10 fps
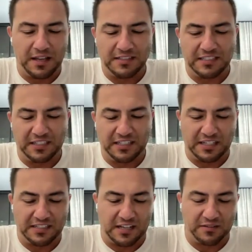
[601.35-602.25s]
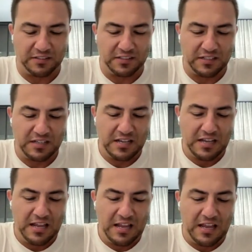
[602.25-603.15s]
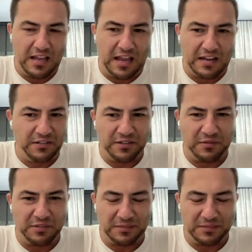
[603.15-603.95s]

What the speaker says: as silly as that sounds. I don't know. There